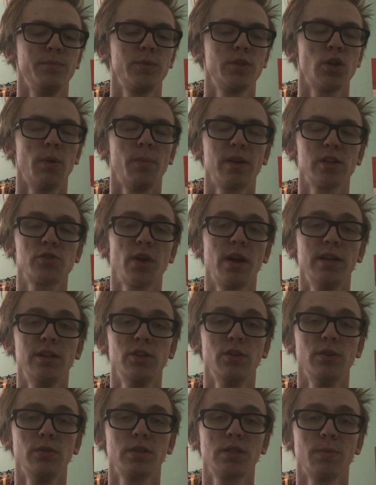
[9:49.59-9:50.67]
So I'm going to try and
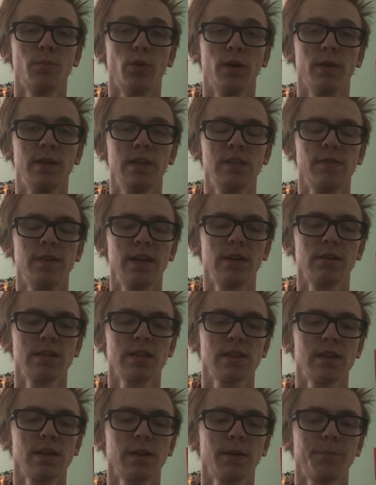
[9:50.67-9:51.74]
do some more of these videos, I
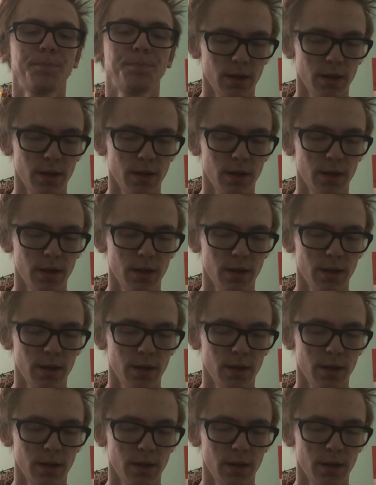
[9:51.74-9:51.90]
think.